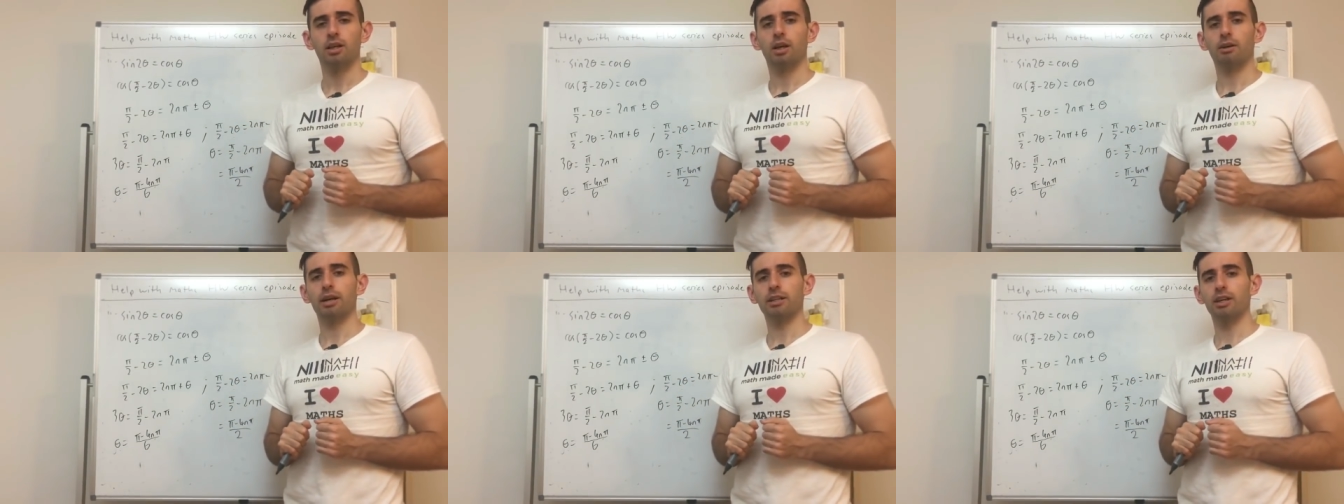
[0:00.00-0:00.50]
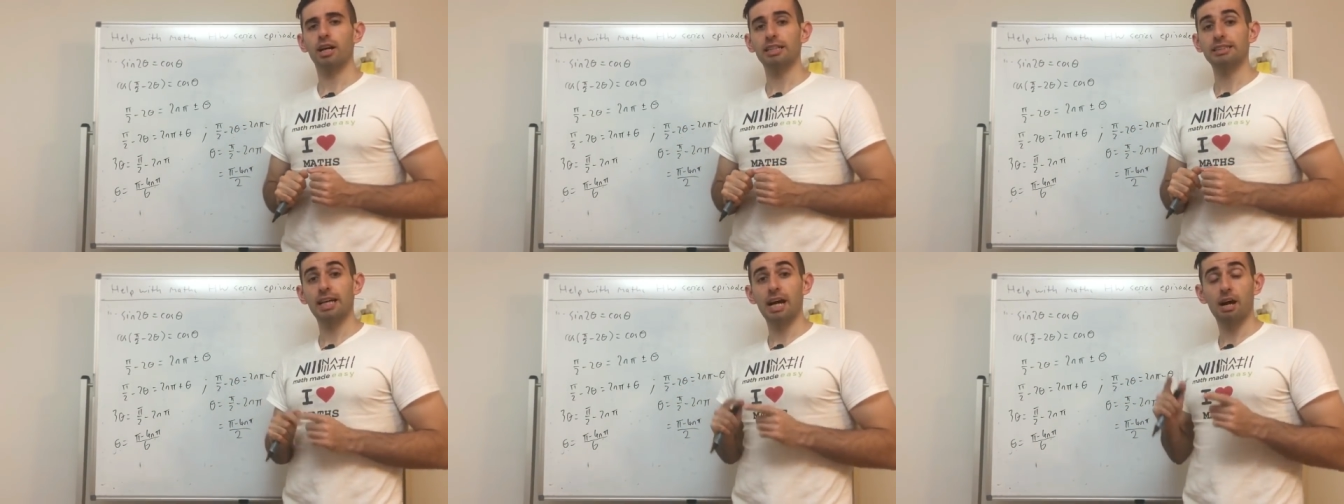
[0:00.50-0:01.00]
Alright
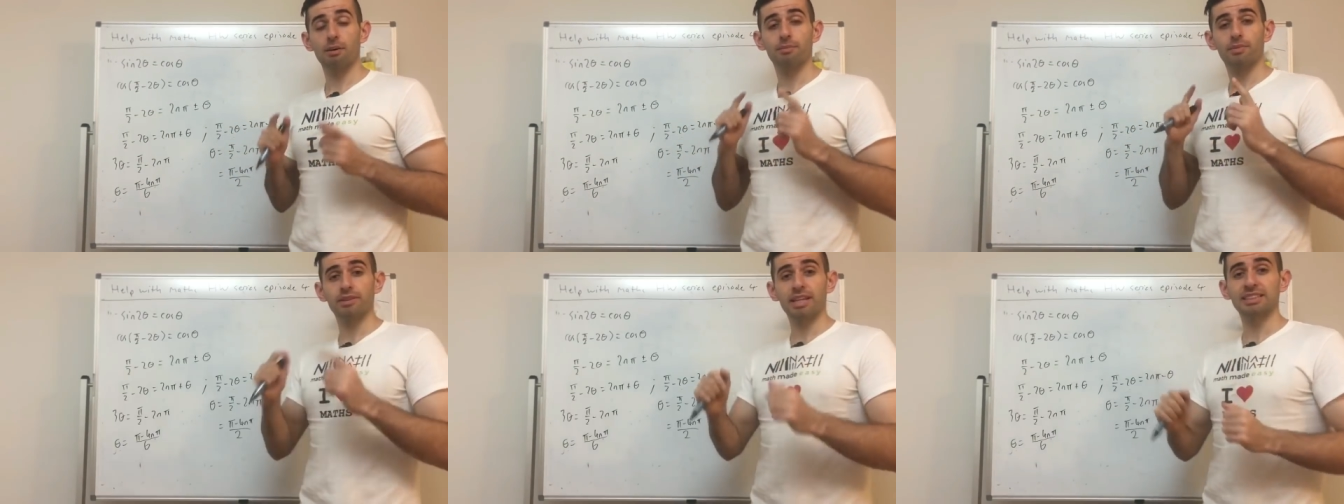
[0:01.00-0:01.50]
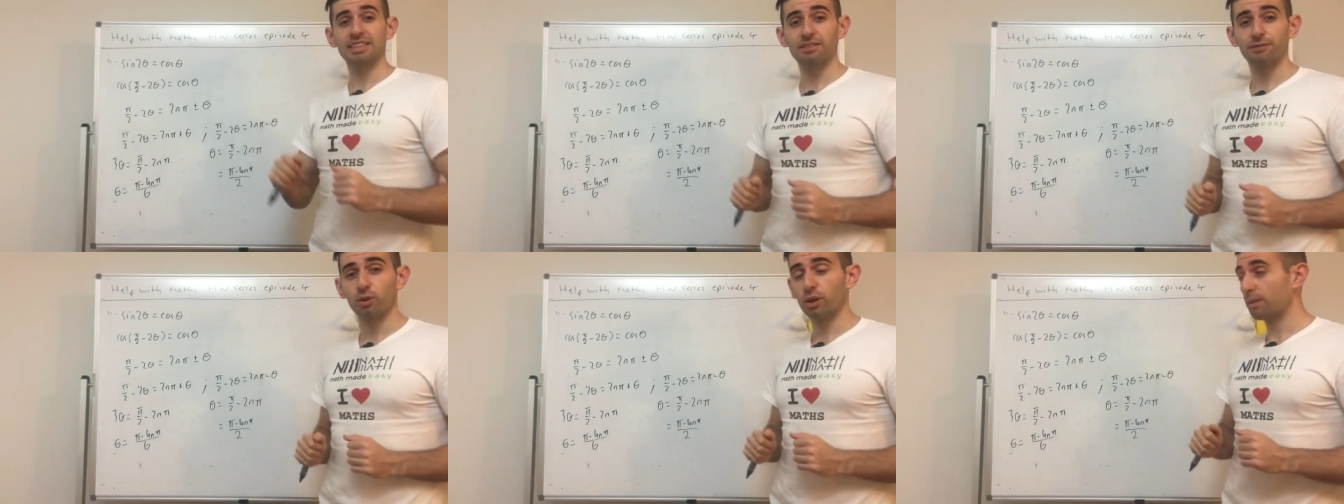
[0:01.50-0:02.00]
guys, that's
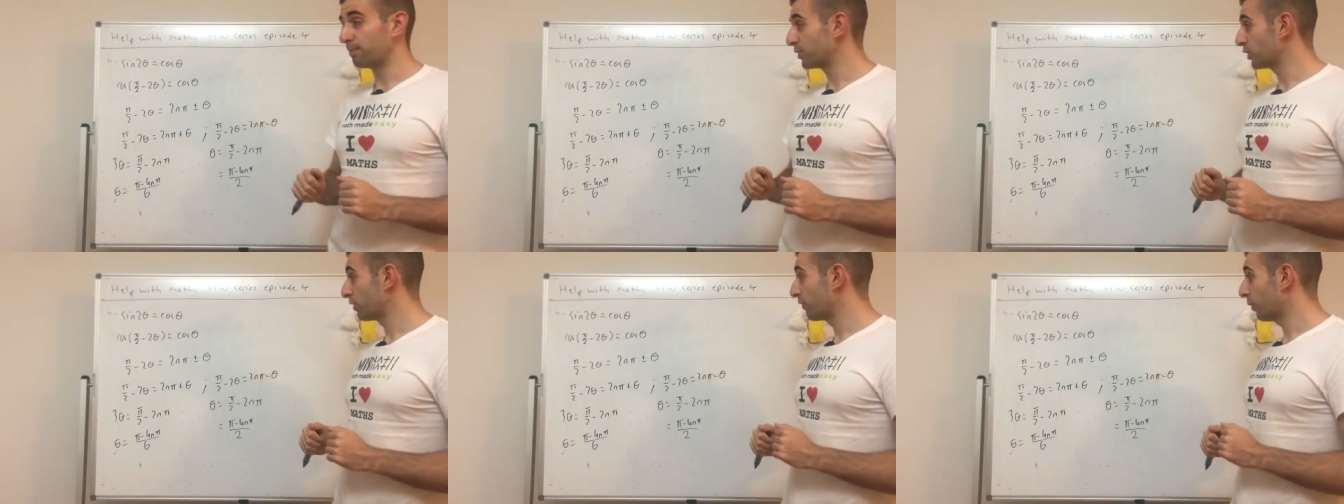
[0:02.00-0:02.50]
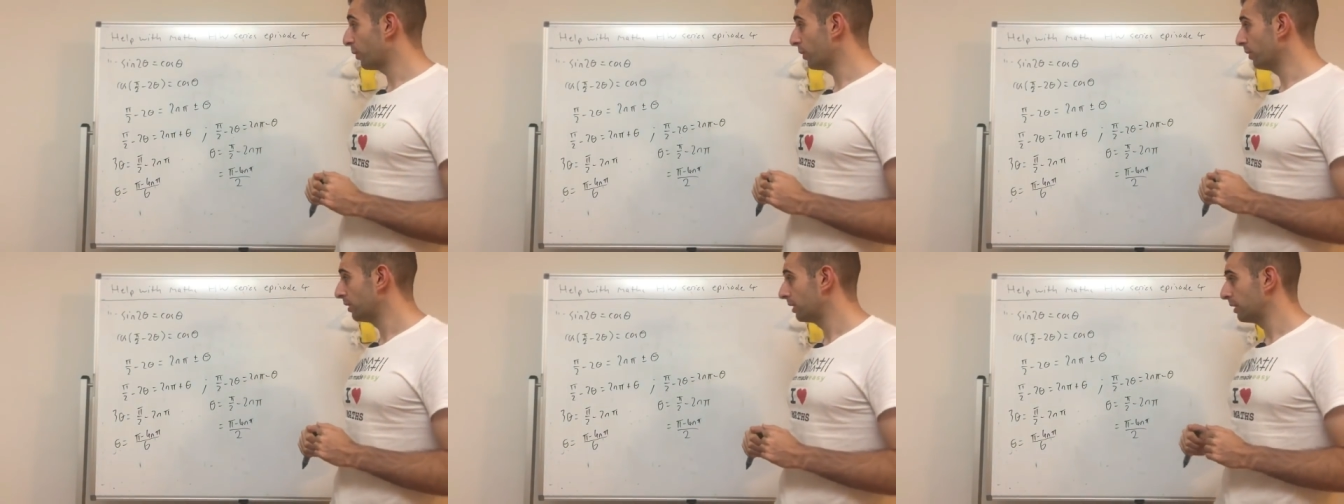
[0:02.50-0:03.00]
it for episode
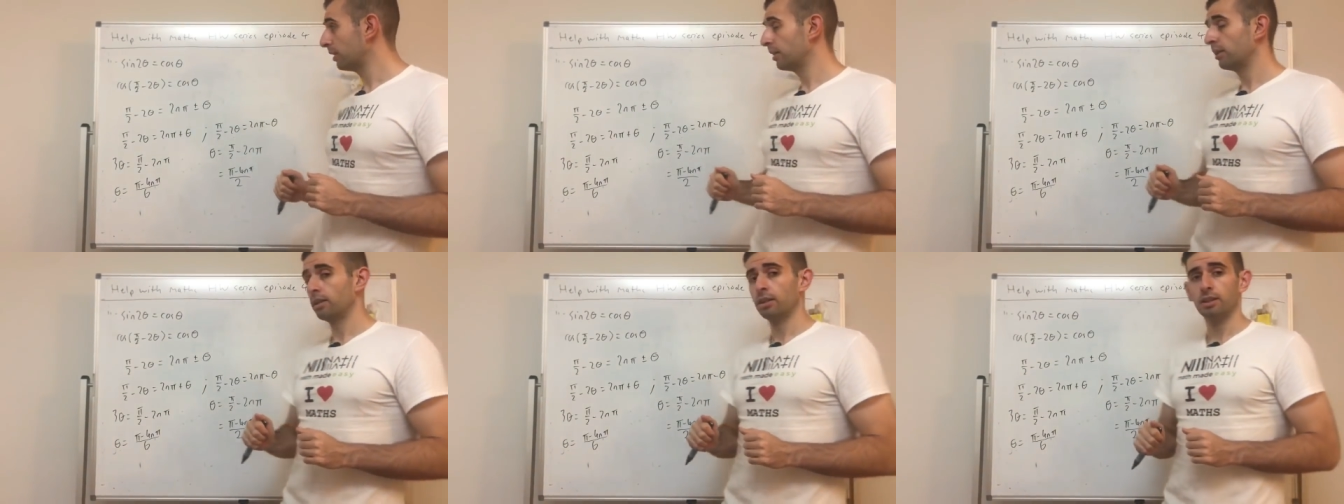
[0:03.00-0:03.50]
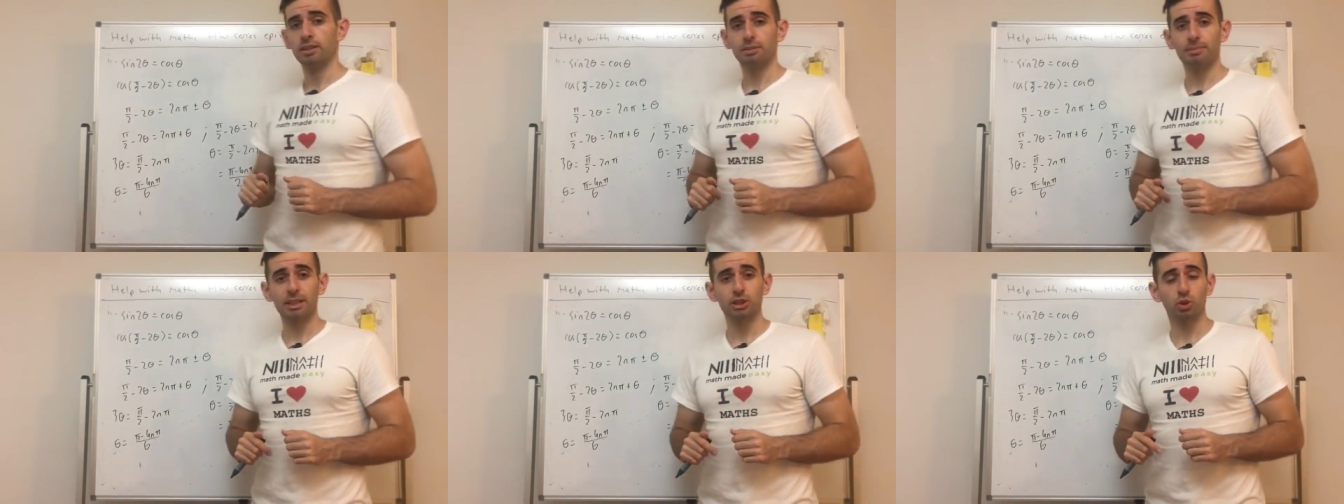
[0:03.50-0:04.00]
4. So
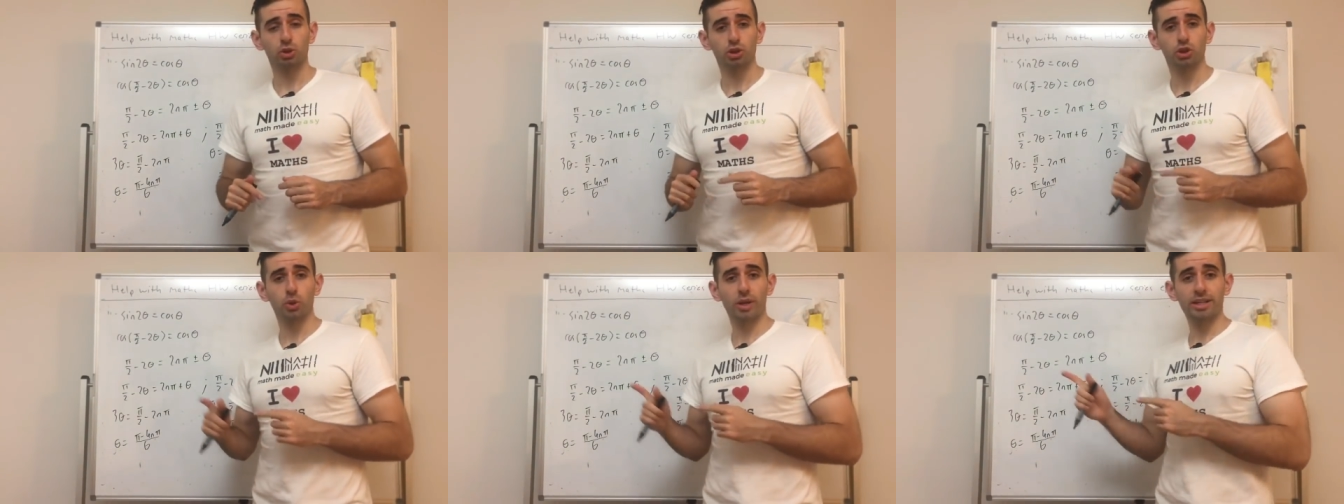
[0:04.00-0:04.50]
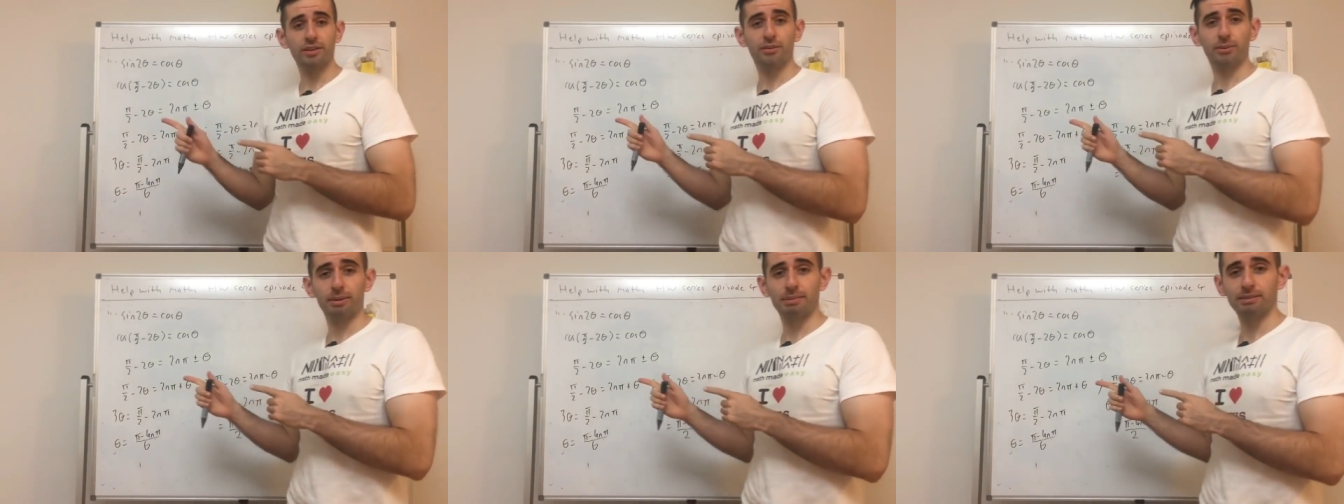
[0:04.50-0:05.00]
make sure to join the
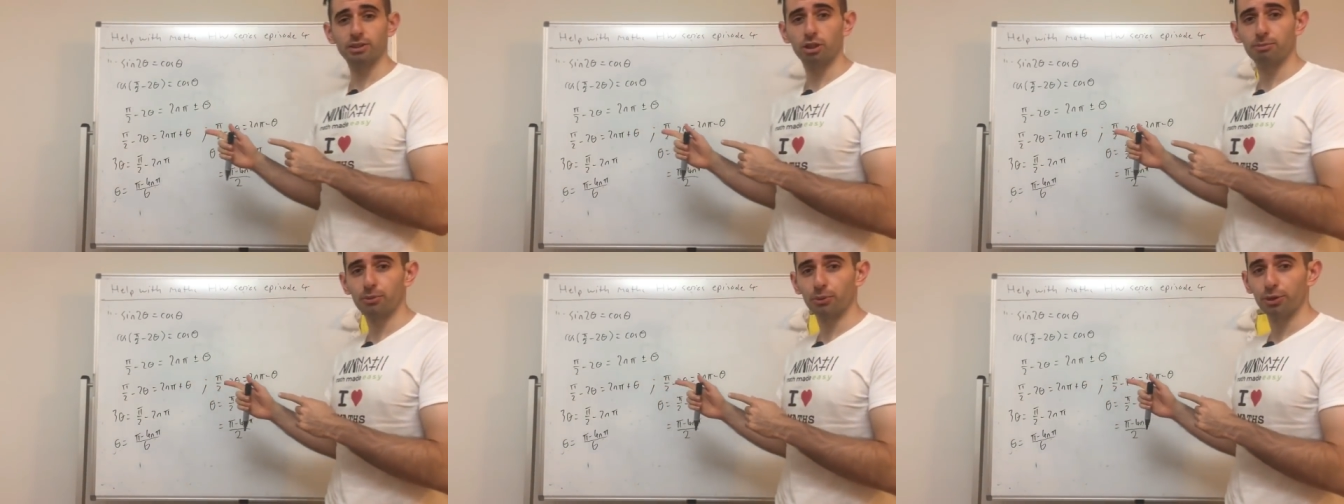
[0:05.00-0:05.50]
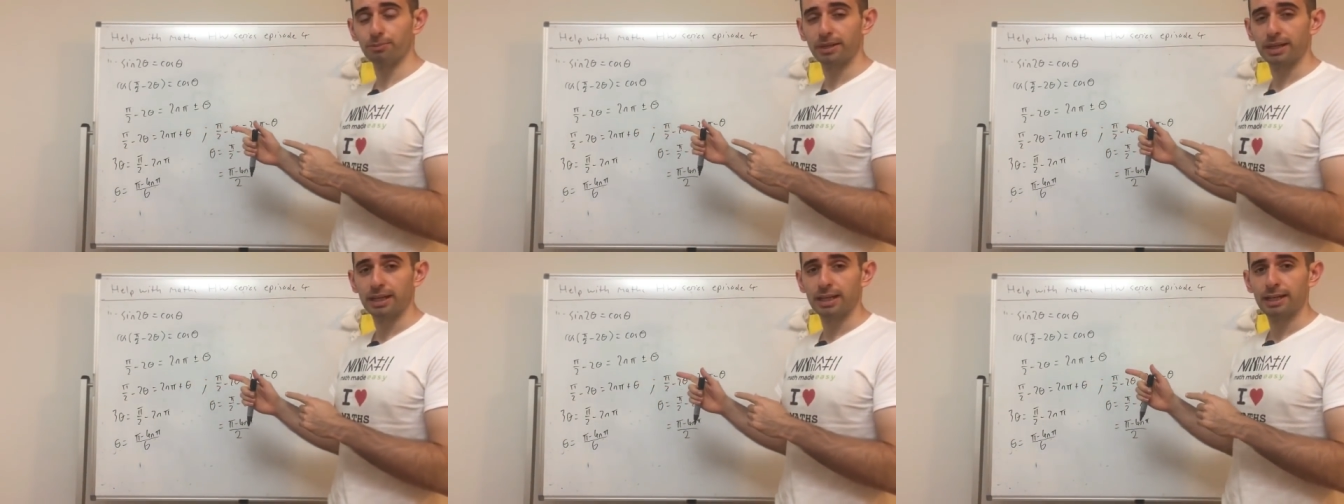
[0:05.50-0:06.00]
free Maths Help group.